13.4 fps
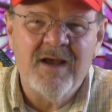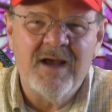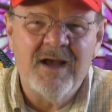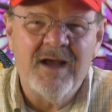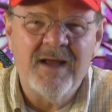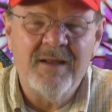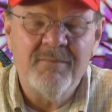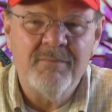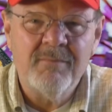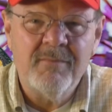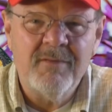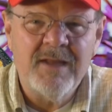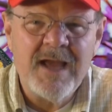uh,
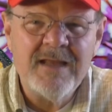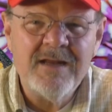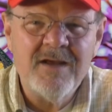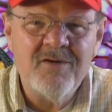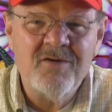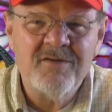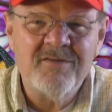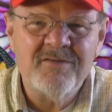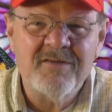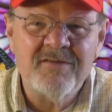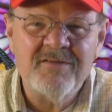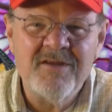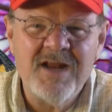
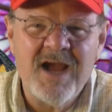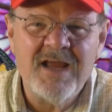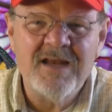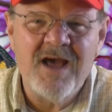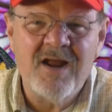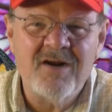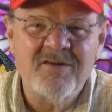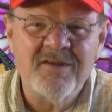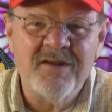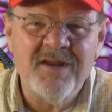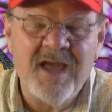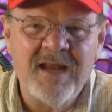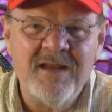
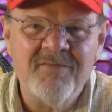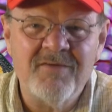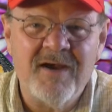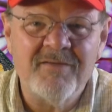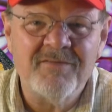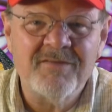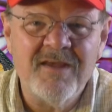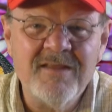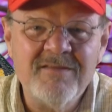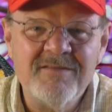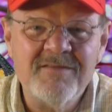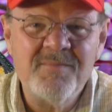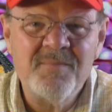
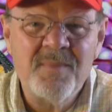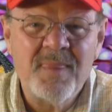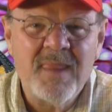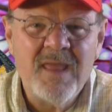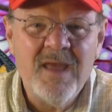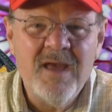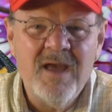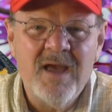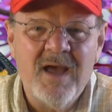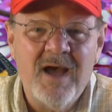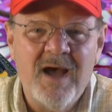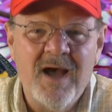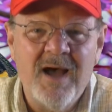
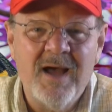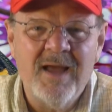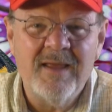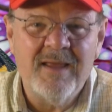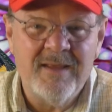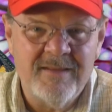$969.95, uh,